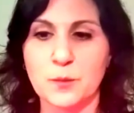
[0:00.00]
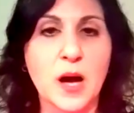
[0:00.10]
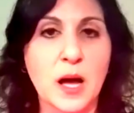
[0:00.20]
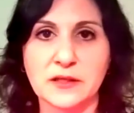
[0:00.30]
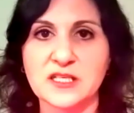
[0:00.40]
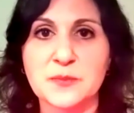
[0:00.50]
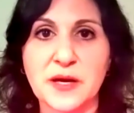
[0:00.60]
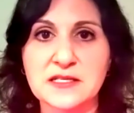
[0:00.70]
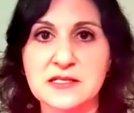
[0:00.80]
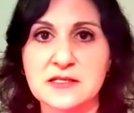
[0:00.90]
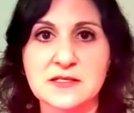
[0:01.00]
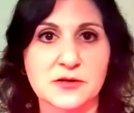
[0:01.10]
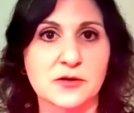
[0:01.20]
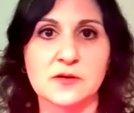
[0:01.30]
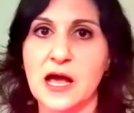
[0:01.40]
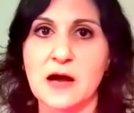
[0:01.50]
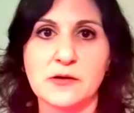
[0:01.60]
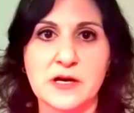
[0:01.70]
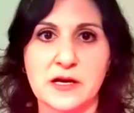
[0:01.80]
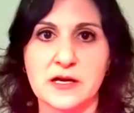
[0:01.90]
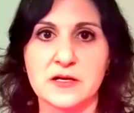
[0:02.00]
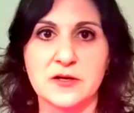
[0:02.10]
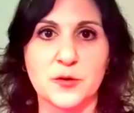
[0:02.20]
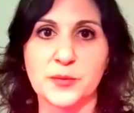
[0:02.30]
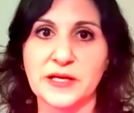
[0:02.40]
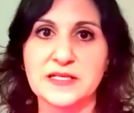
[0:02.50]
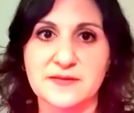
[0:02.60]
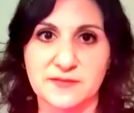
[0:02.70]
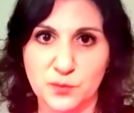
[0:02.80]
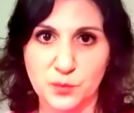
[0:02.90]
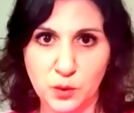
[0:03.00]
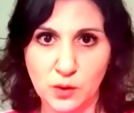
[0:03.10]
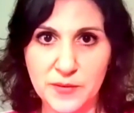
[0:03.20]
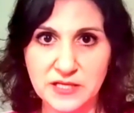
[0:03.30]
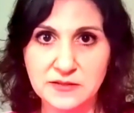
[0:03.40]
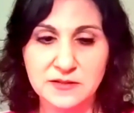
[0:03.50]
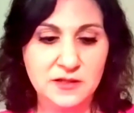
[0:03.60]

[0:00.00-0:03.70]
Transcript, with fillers: public spaces, they're allowed in your place of employment,